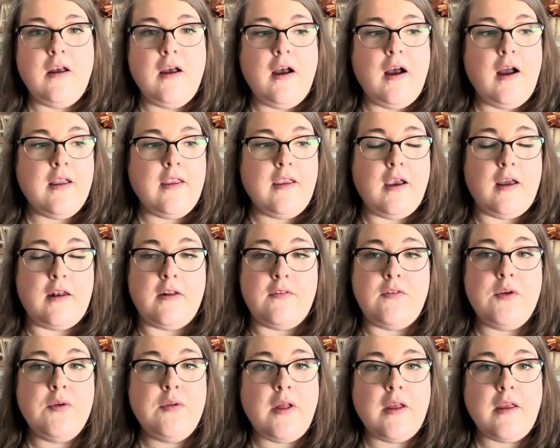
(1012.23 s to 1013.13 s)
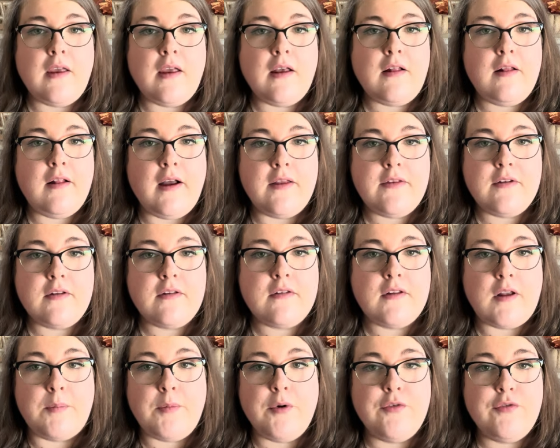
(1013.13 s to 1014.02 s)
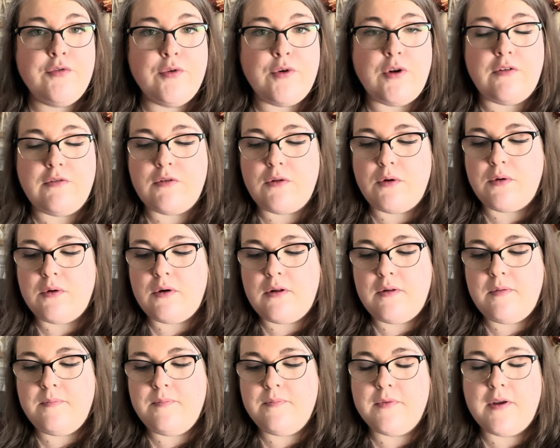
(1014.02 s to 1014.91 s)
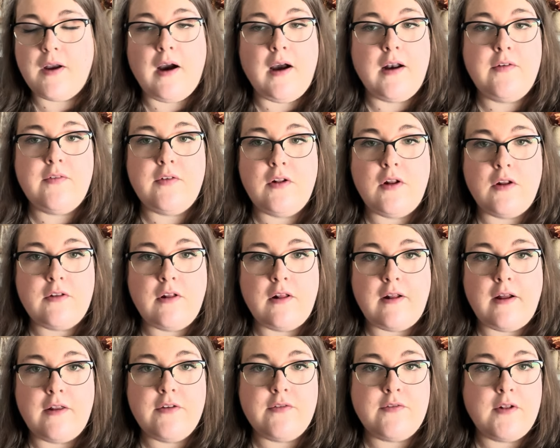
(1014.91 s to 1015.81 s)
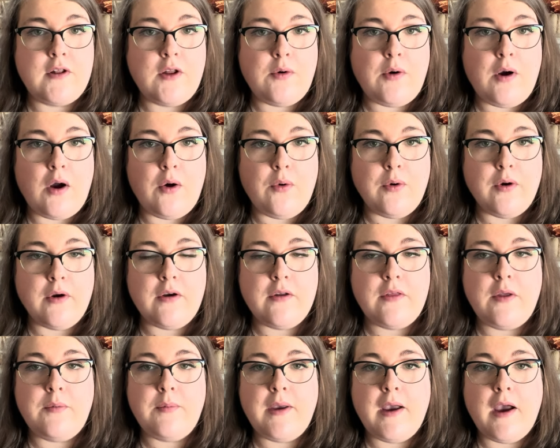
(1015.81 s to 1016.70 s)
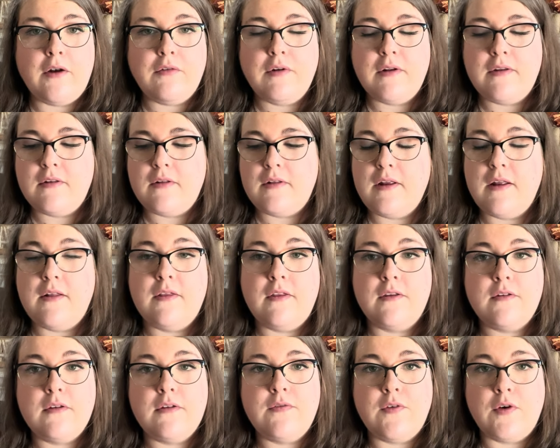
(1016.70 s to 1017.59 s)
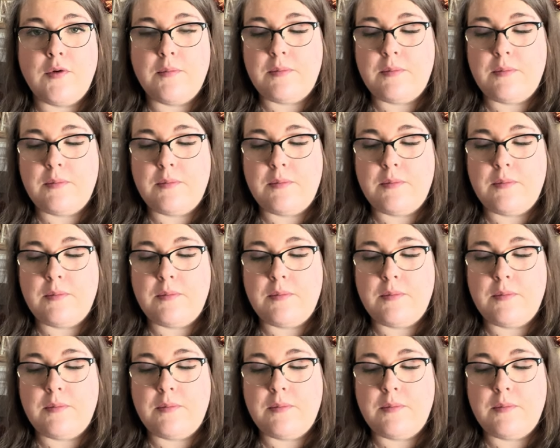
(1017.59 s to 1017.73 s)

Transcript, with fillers: Again, if you like a classic summer fruity floral, kind of along the lines of Aloha Orchid that we had recently, this is very